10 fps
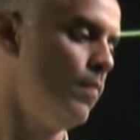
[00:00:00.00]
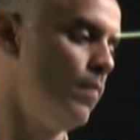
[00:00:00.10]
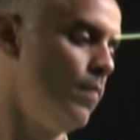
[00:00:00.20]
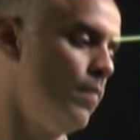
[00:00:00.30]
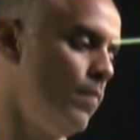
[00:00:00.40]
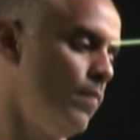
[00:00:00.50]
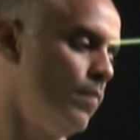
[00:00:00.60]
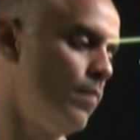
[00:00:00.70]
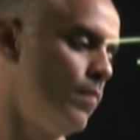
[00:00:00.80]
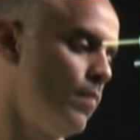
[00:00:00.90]

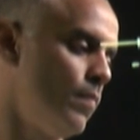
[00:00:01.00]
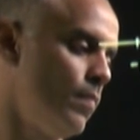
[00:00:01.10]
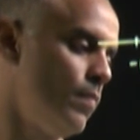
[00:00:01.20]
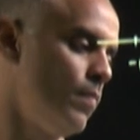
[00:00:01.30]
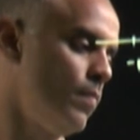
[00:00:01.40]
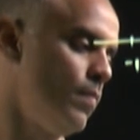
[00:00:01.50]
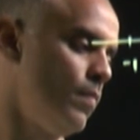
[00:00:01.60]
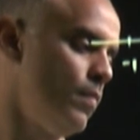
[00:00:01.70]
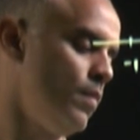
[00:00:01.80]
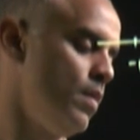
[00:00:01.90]
(silence)